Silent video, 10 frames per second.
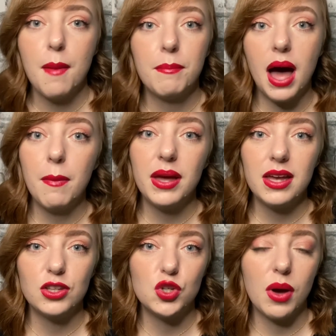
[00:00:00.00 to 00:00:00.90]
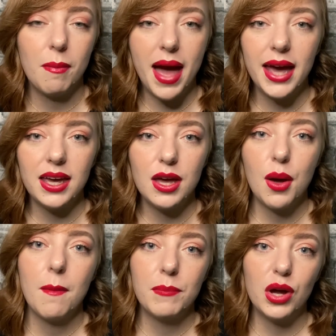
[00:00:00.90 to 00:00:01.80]
pop it into a baggie,
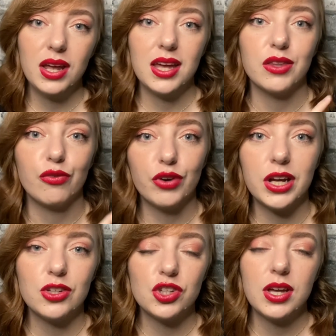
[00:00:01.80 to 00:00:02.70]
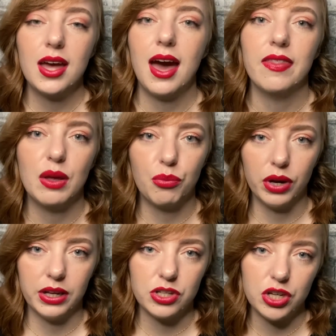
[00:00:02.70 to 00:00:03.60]
put it in the fridge, and then
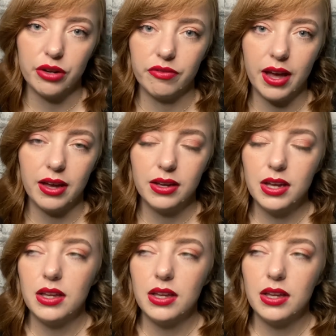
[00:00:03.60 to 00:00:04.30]
bring it to your vet.